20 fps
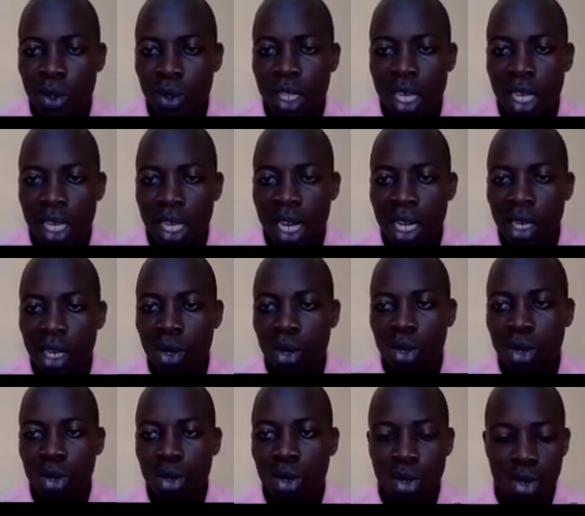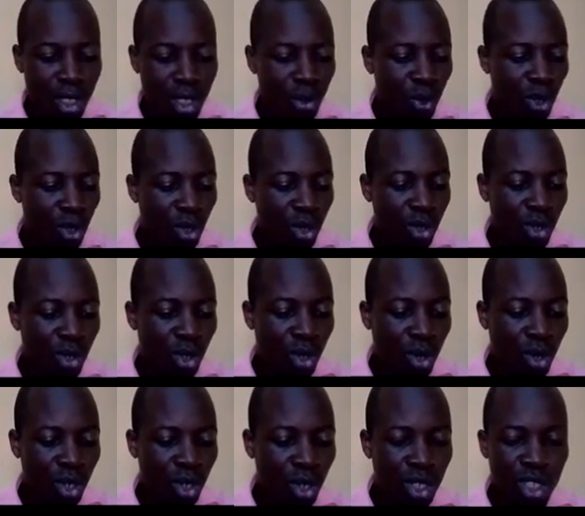Whether young or old, we
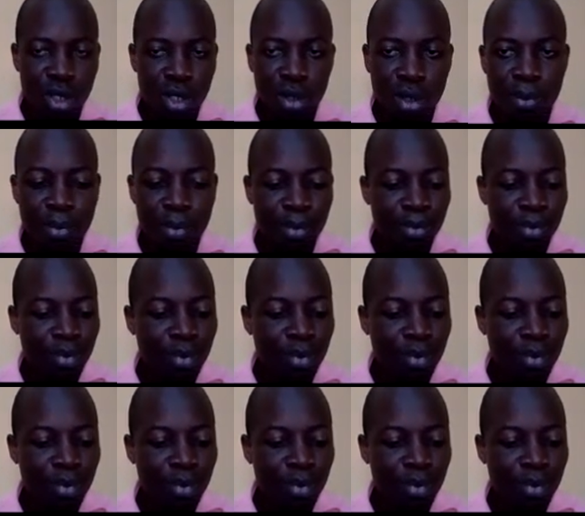also don't know.